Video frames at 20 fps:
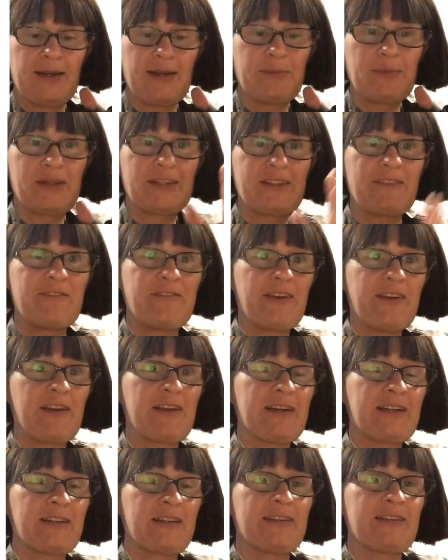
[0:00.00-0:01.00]
It makes it
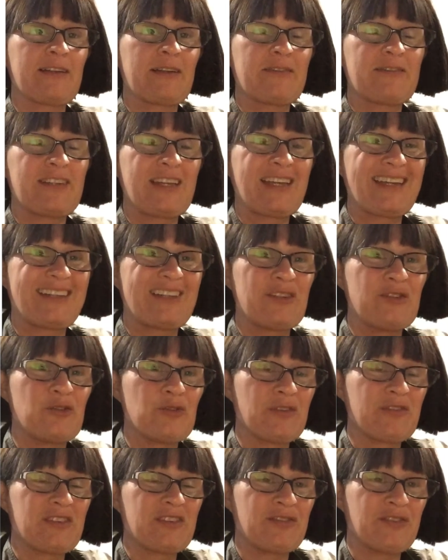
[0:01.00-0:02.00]
very clear that I've taken the
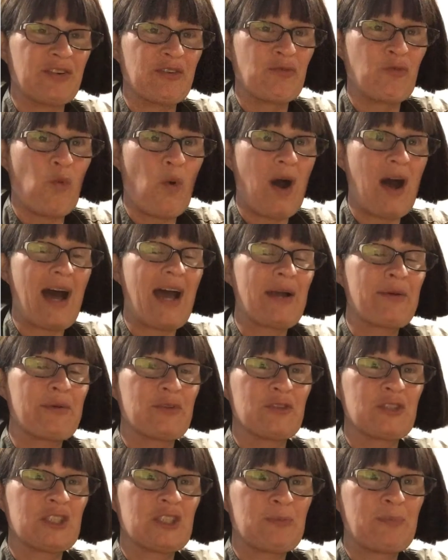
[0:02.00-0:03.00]
derivative of y
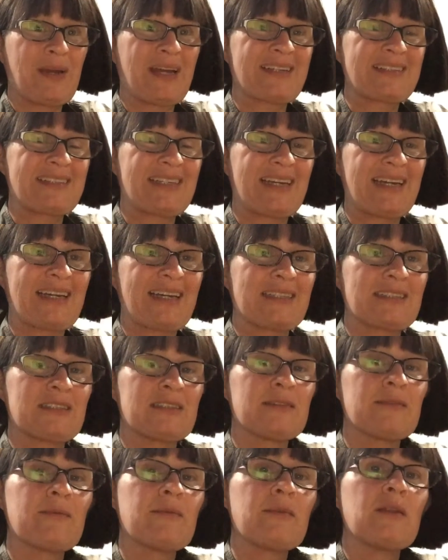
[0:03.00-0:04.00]
with respect to
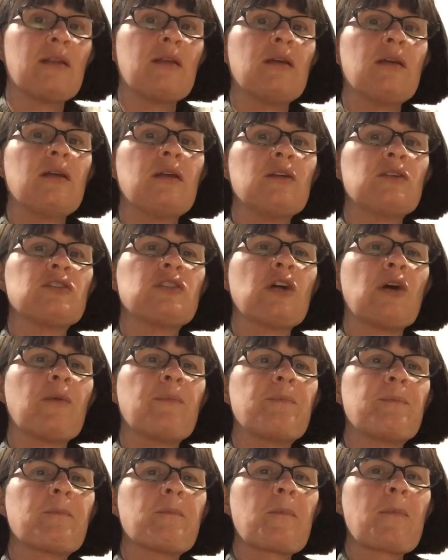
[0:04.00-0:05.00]
x.
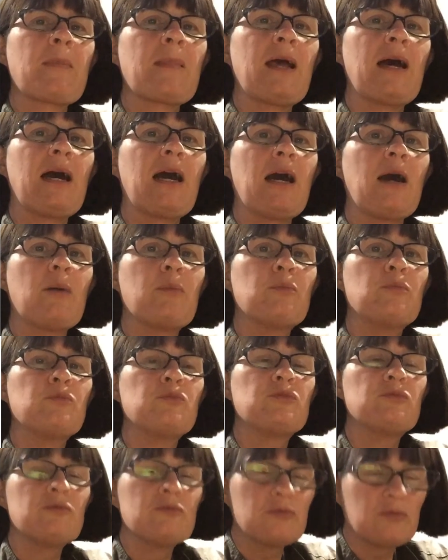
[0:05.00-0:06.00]
So
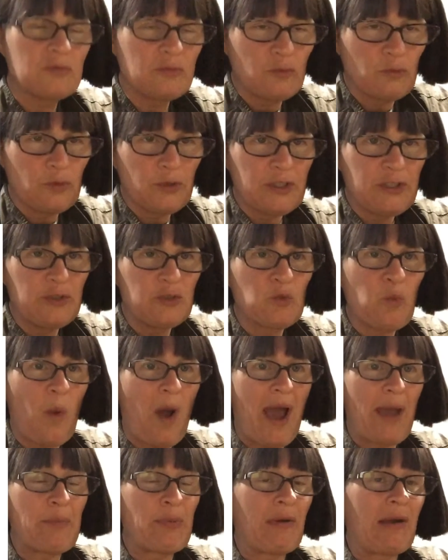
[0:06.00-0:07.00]
we'll use
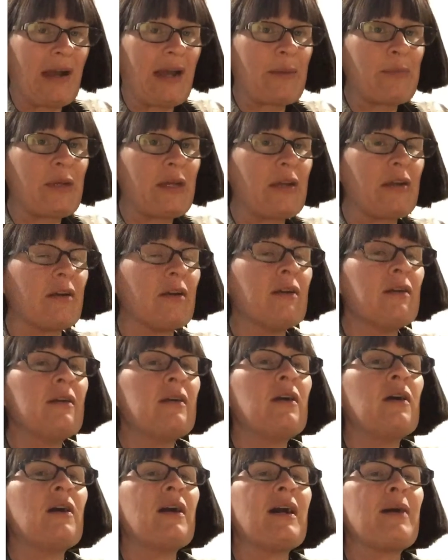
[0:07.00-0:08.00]
y prime here,
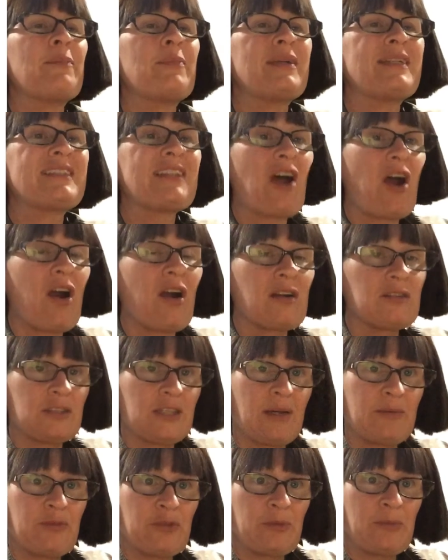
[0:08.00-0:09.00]
but it's our
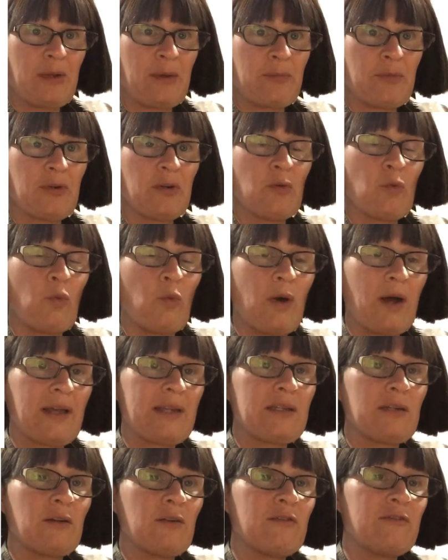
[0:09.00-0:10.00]
job to remember
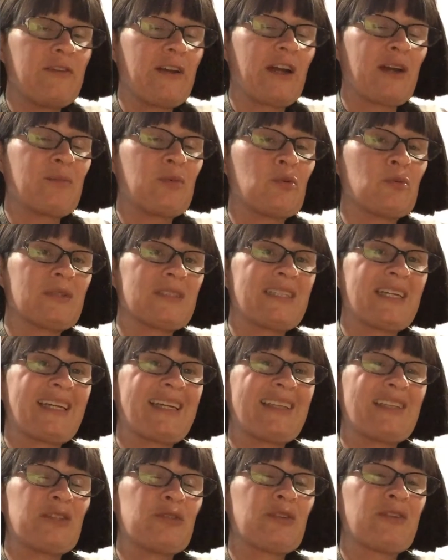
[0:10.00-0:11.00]
what variable we're
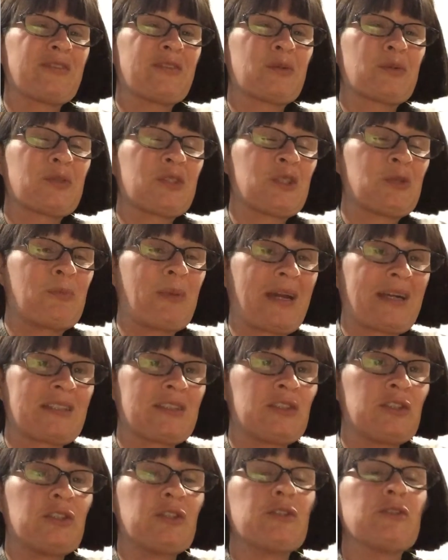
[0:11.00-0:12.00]
taking the derivative with
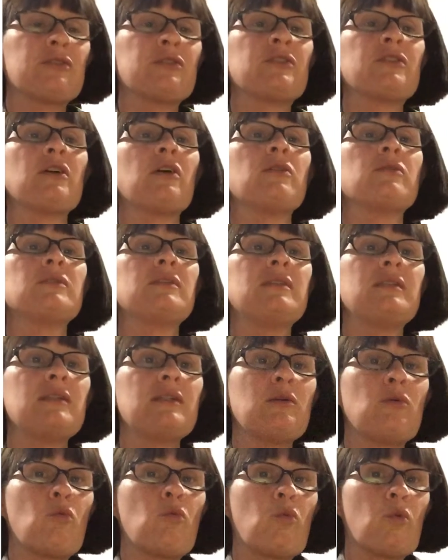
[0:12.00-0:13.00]
respect to. So
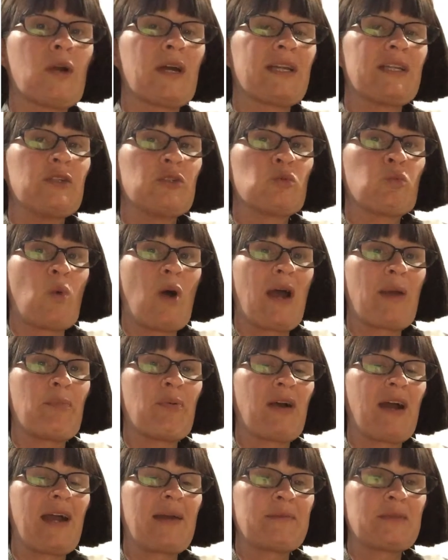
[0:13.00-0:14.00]
we're going to use y
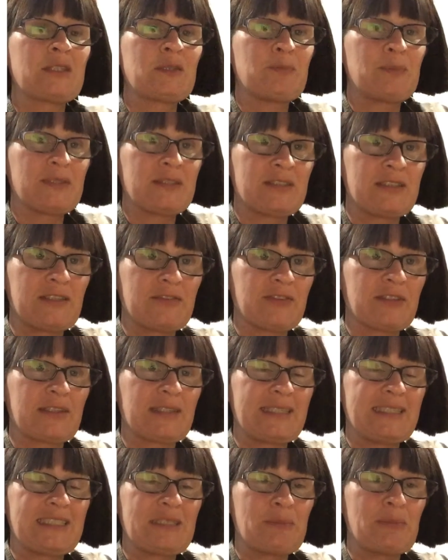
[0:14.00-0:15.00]
prime
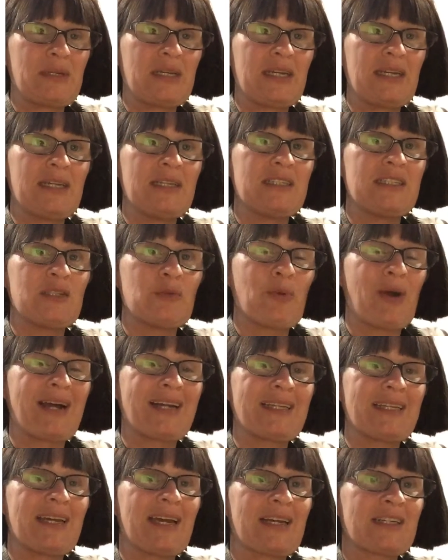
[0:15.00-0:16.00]
specifically to mean dy
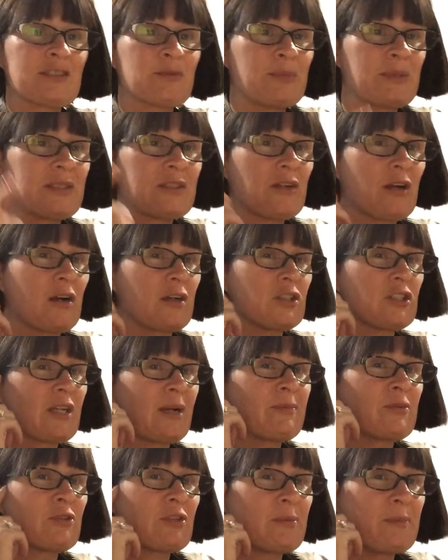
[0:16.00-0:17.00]
dx, but it's our
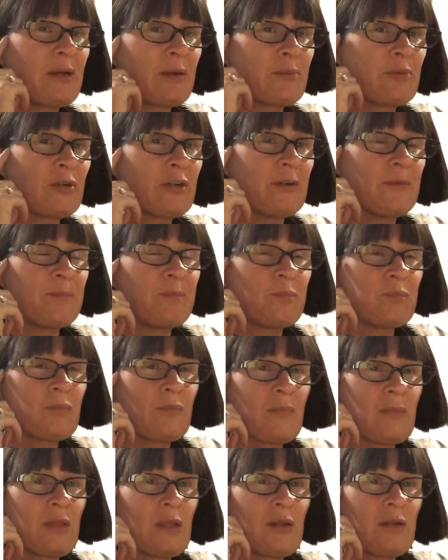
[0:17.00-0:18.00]
job to remember
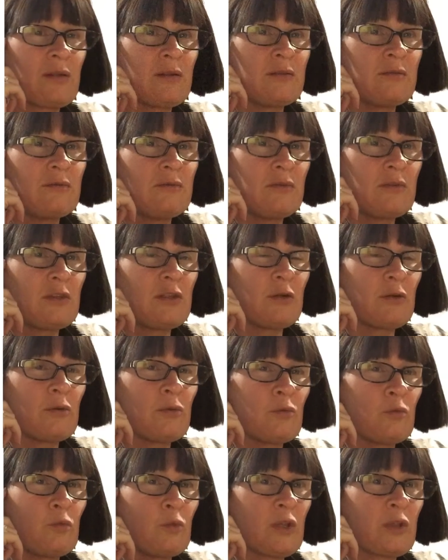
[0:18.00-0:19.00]

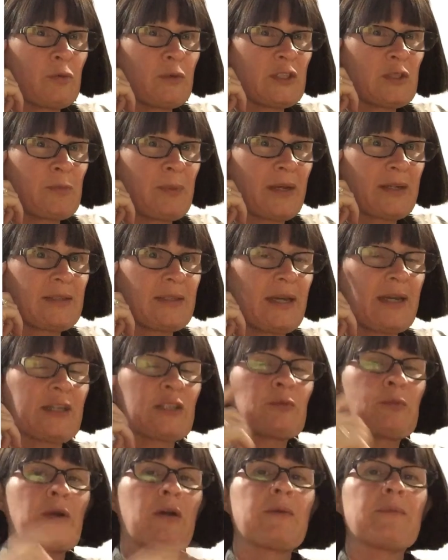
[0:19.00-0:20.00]
the with respect to
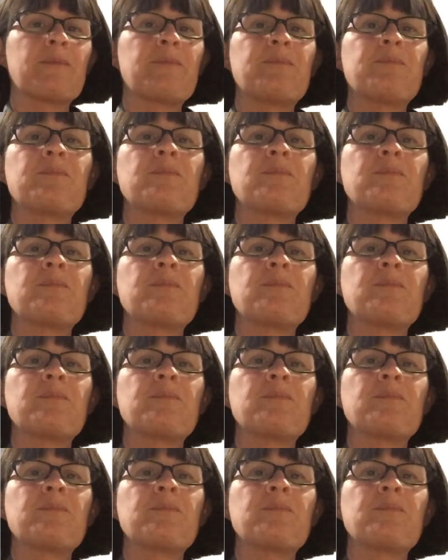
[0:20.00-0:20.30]
x part.